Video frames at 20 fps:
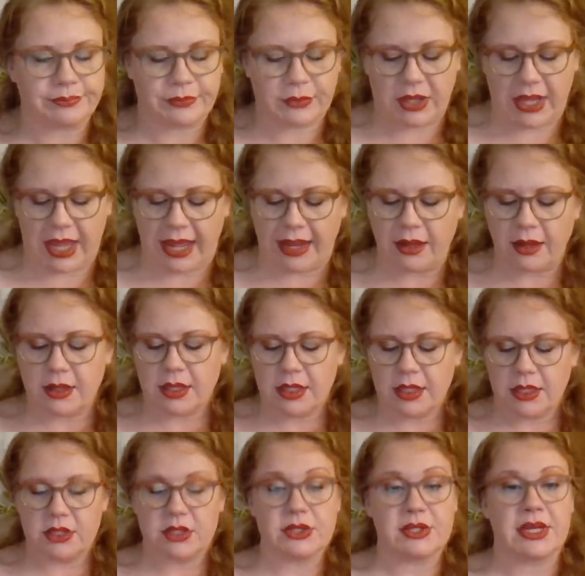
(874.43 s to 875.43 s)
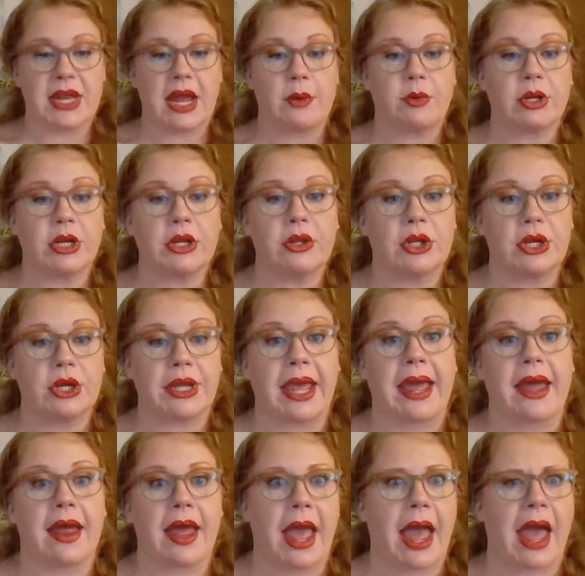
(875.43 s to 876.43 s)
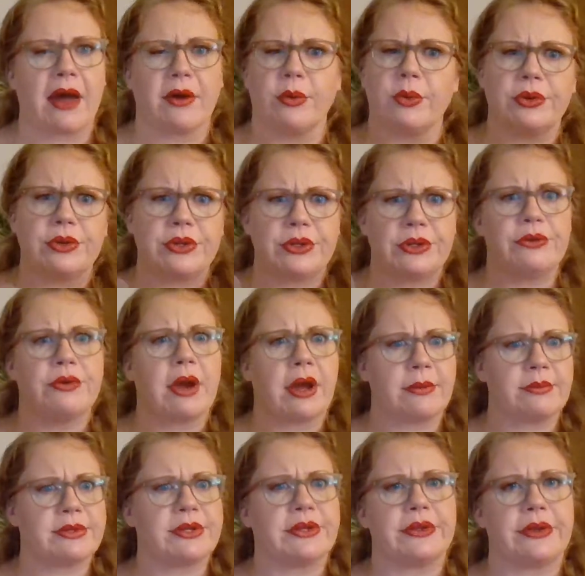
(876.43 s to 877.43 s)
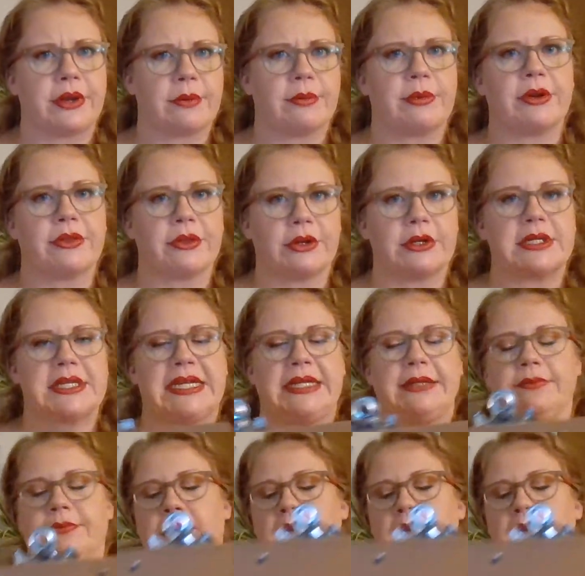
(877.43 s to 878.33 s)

Okay, so now we're going to look at how would you come to the number 13.